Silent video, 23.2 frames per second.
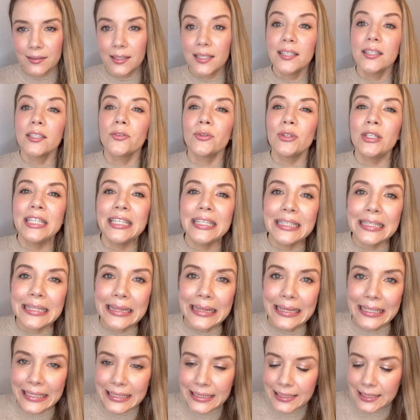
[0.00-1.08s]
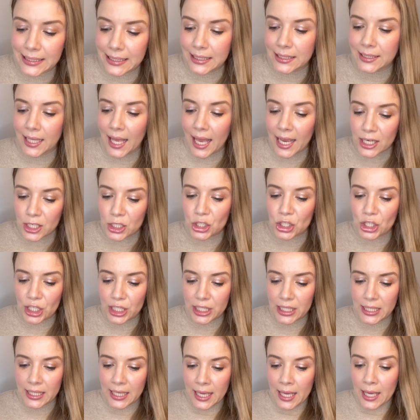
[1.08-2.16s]
The ingredient list is
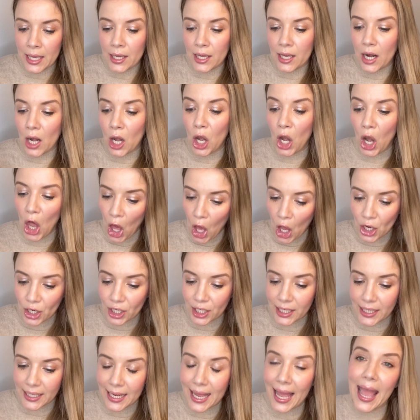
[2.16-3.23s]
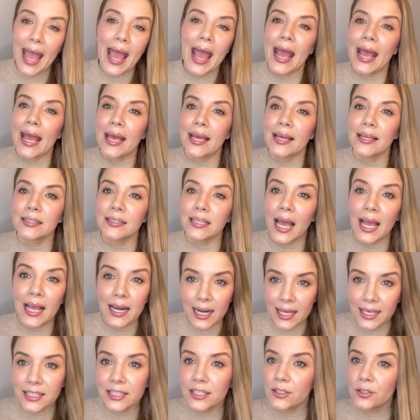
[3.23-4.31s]
actually long and I
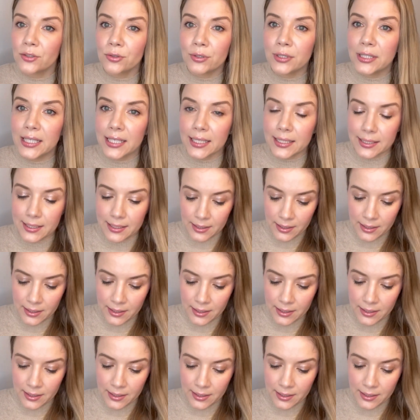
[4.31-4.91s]
like the ingredients.